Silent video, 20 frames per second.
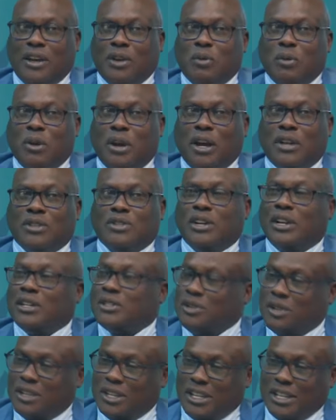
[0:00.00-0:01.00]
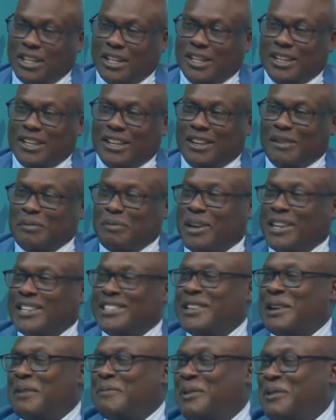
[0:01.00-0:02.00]
We actually, my
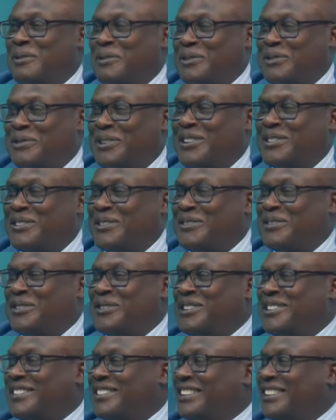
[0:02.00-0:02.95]
chairman was one of those.